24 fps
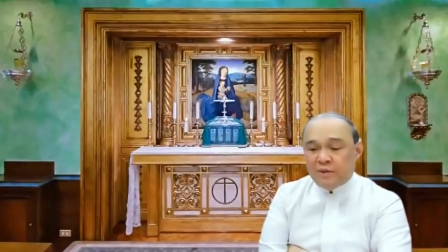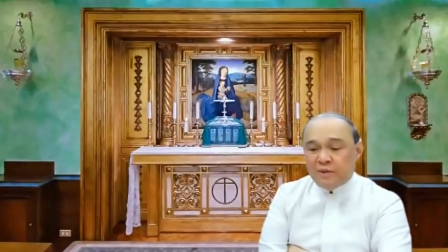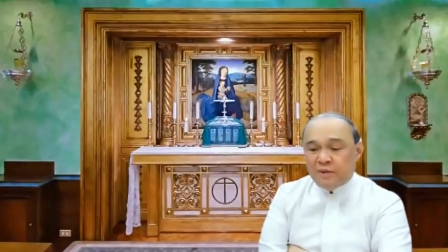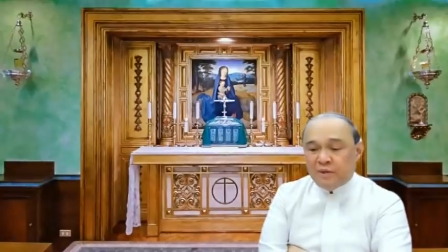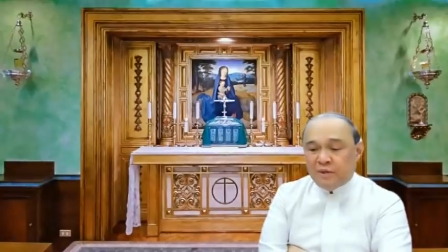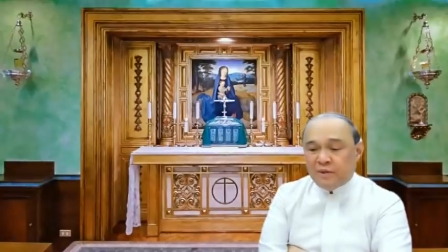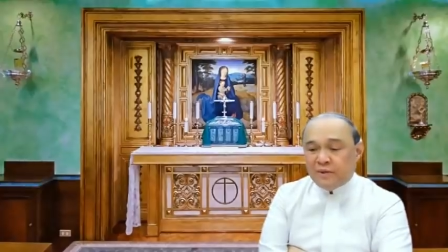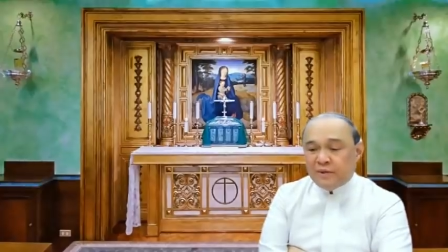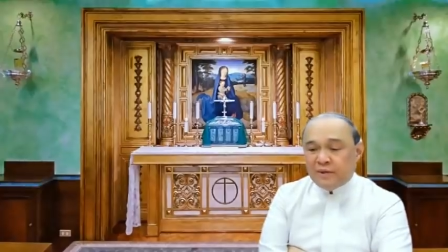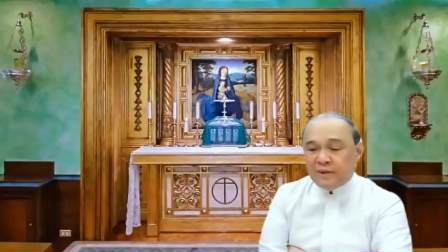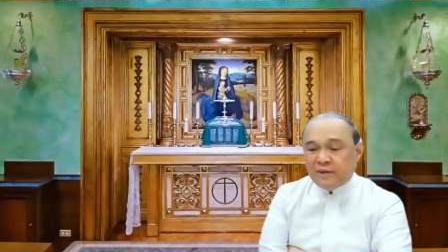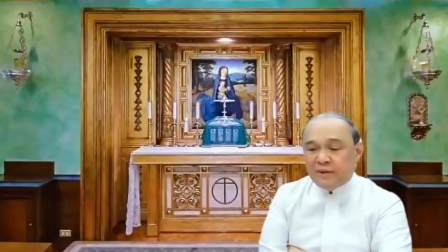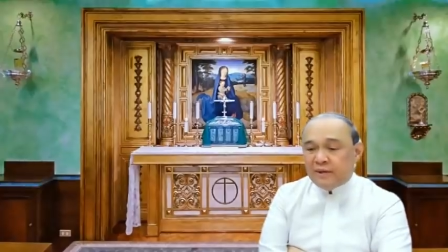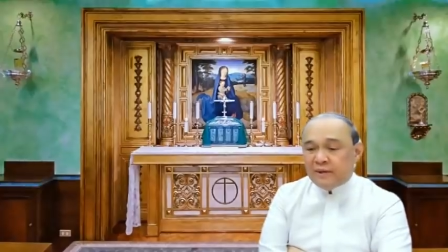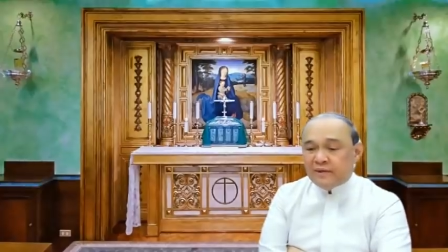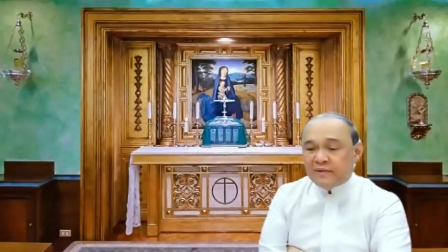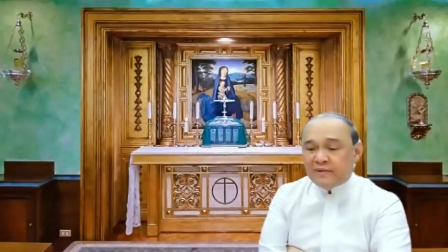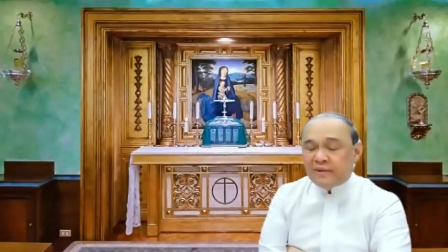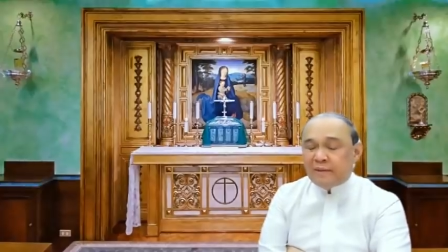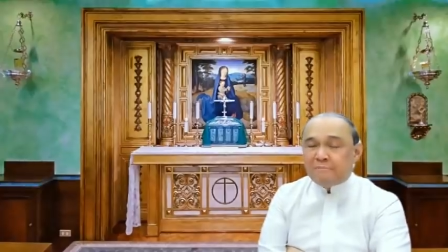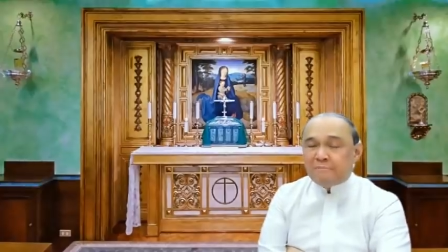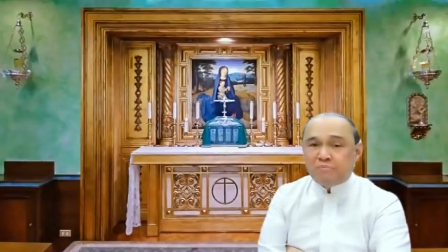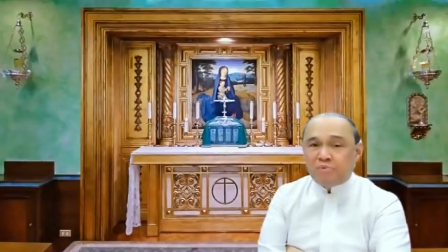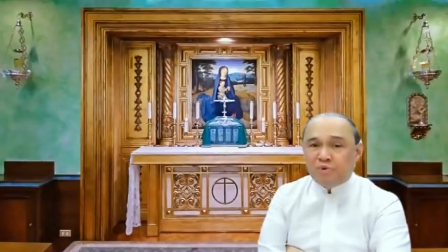uh,
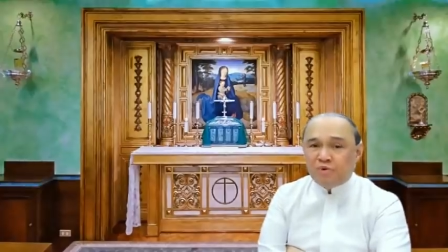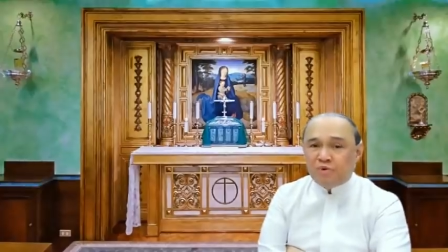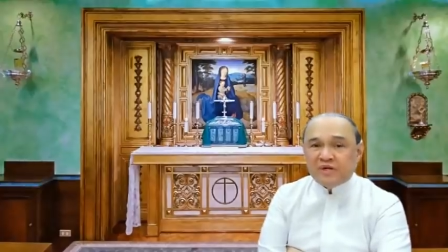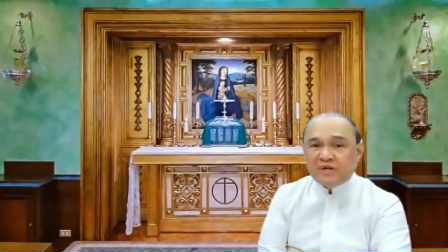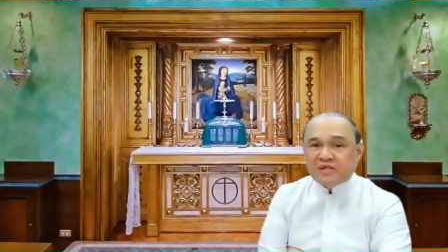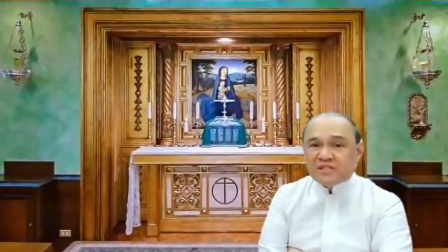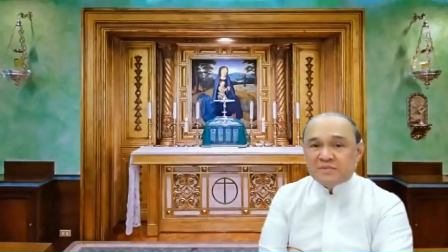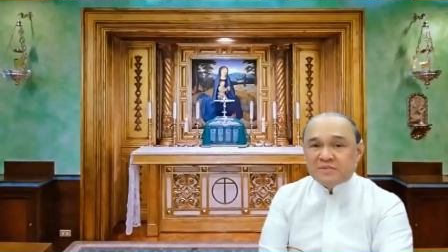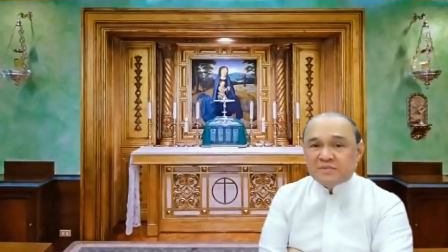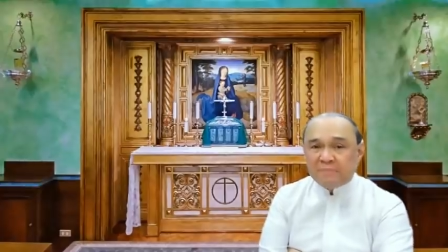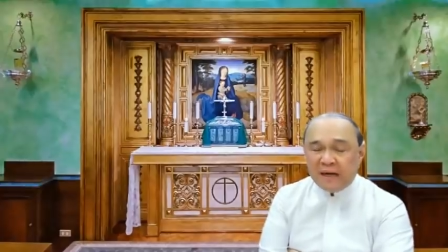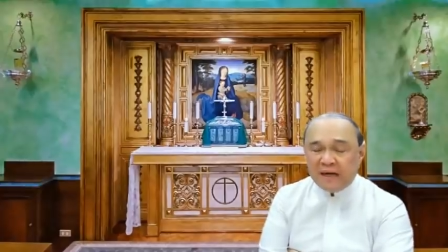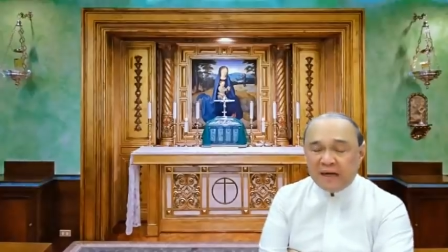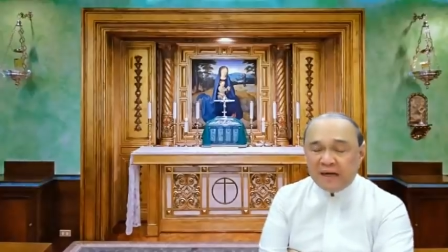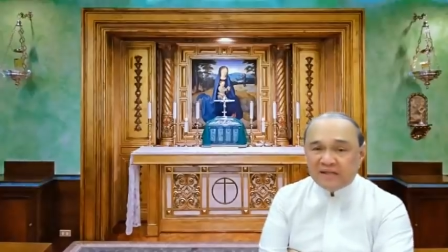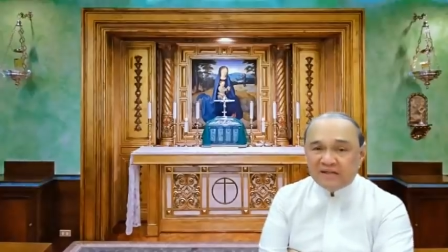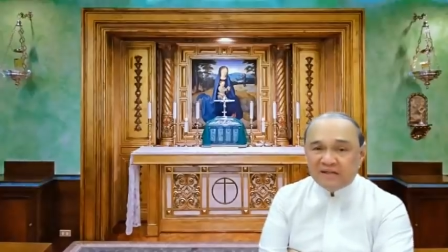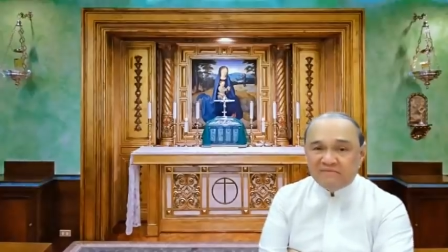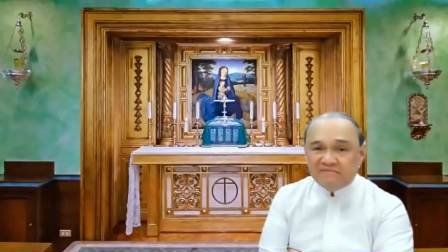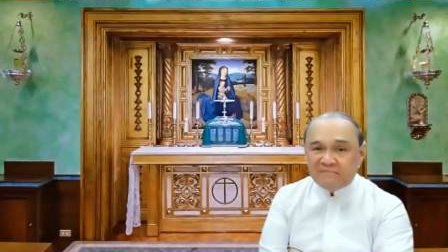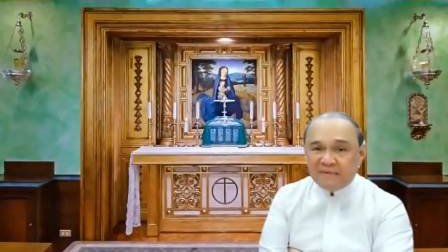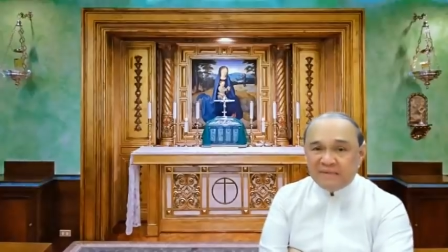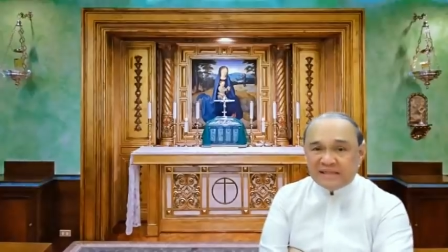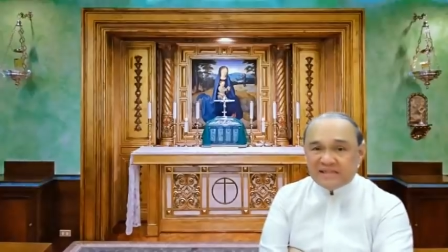the poorest part
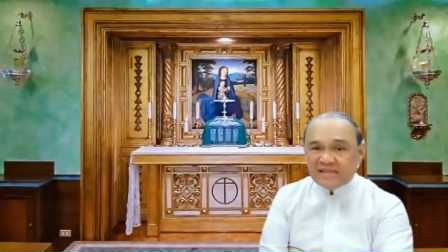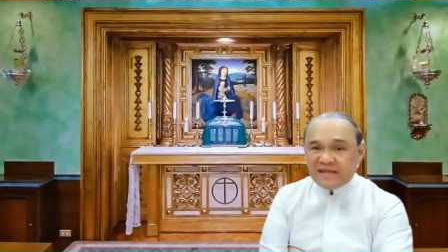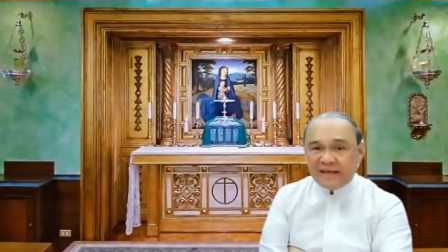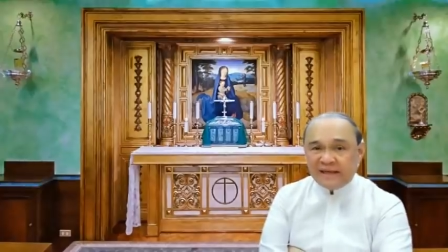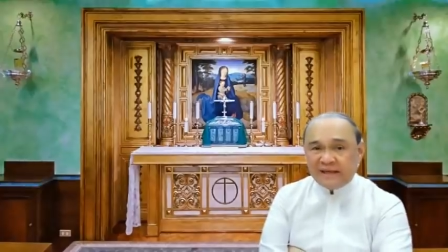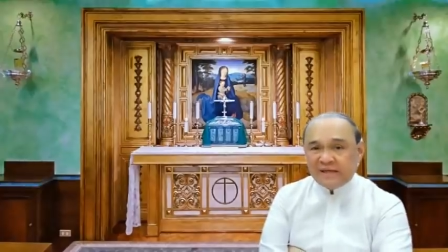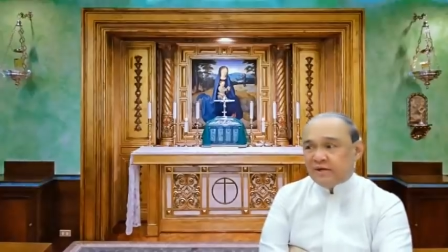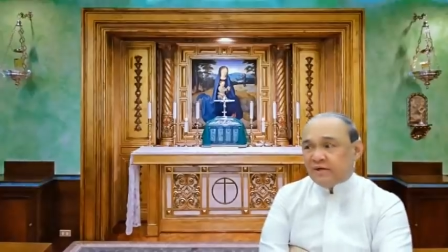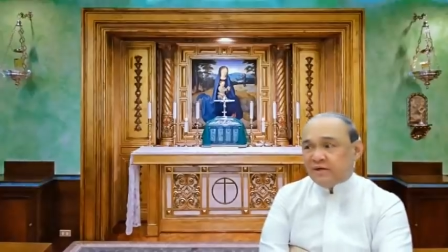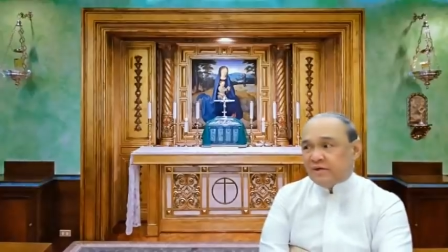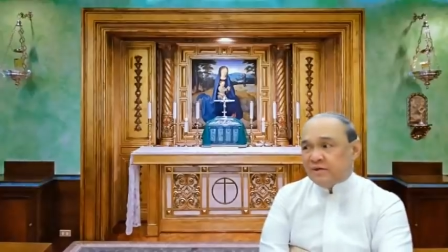of Baseco.